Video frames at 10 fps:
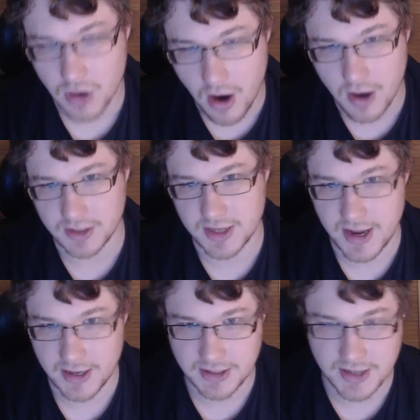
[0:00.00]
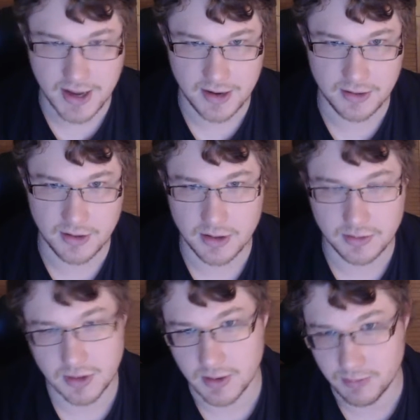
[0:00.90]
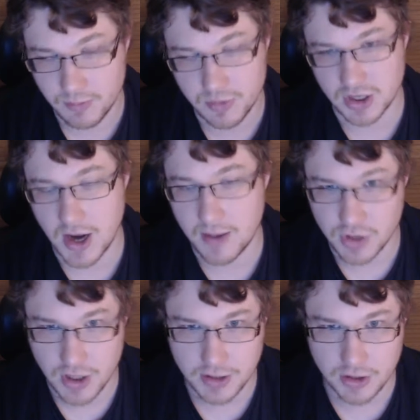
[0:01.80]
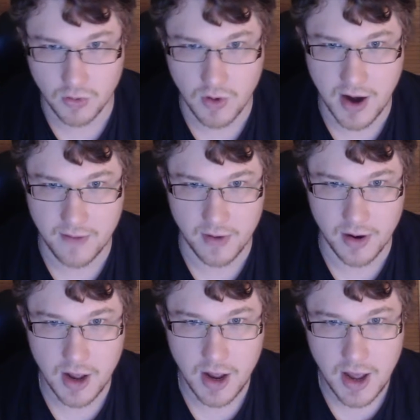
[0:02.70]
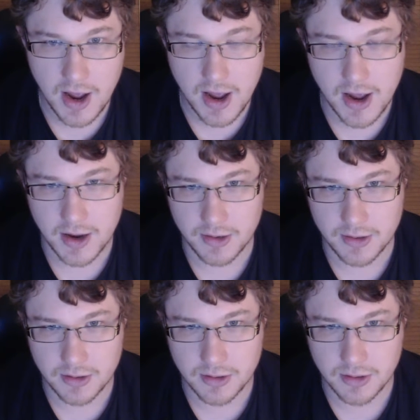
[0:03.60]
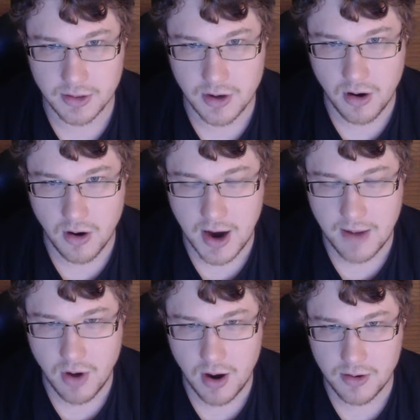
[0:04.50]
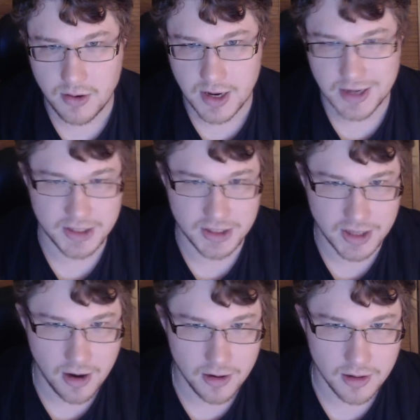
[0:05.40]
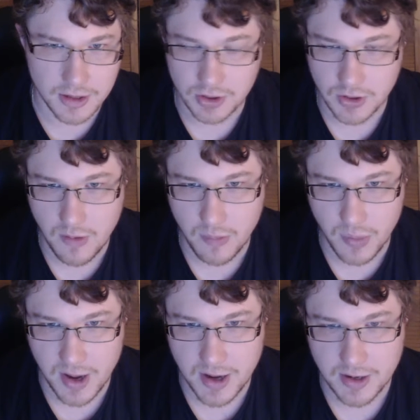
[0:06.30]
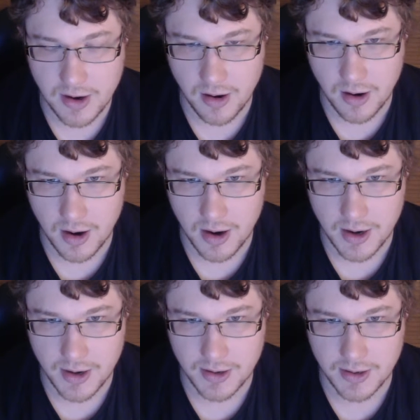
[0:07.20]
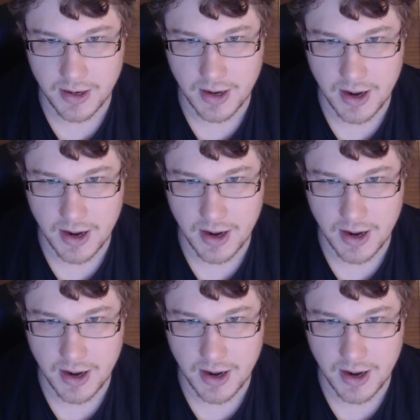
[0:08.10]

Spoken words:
context and a subject or whatever. And, I'm not necessarily too big on,